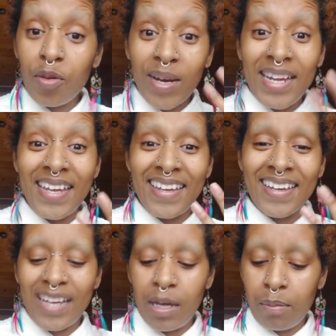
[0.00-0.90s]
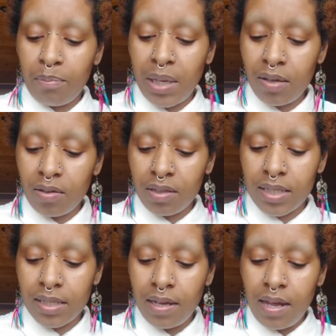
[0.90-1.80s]
3,
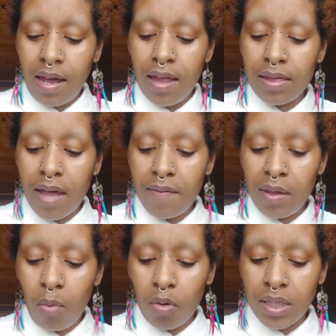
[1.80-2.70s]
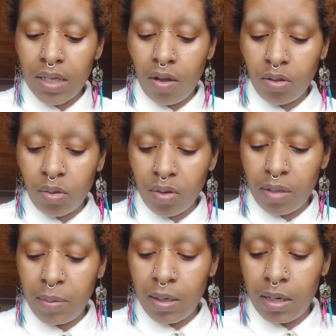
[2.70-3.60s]
build a loving
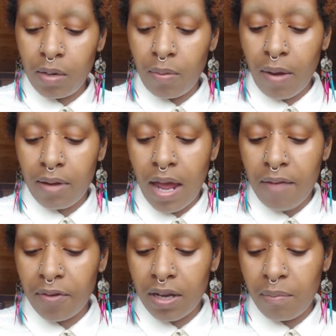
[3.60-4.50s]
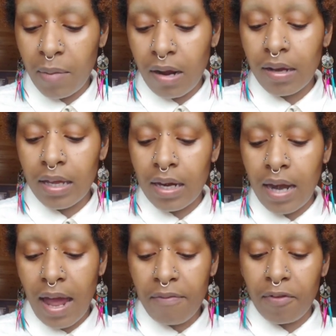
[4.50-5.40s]
multicultural community around African
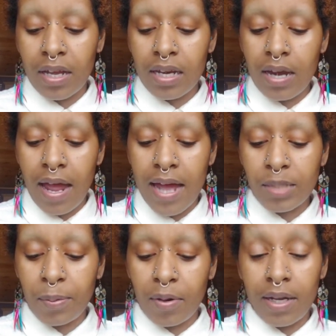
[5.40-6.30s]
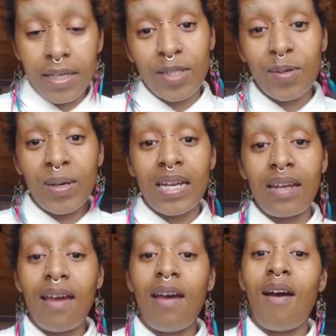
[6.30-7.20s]
American, African diaspora
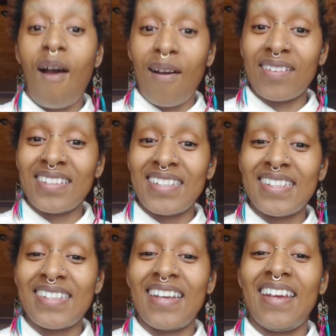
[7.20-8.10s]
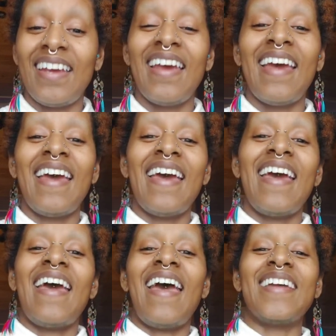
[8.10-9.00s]
history, arts,
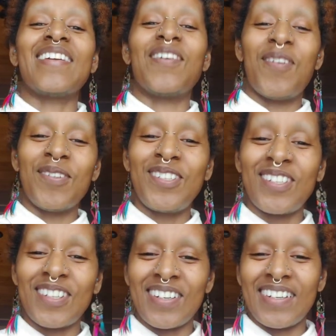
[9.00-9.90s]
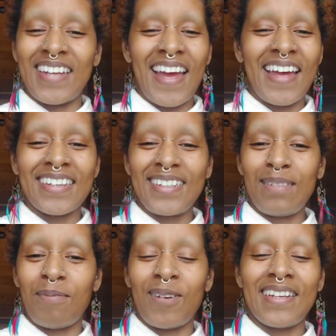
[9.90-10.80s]
and culture. Yeah,
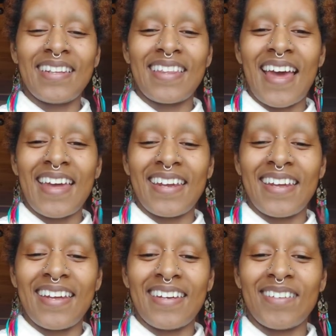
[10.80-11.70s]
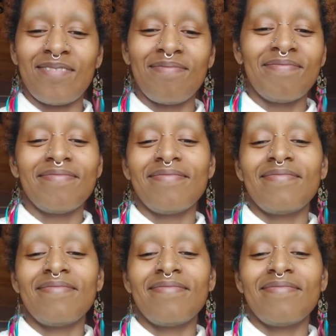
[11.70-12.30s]
let's breathe that in.